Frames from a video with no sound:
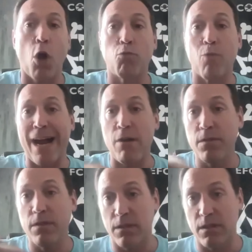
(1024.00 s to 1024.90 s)

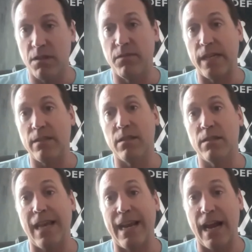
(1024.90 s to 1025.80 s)
around the
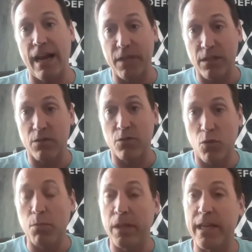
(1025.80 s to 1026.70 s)
devices, and I have this
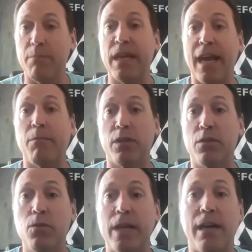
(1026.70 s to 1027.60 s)
control plane of being able to
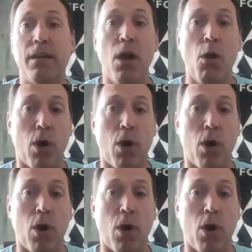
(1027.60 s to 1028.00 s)
do that,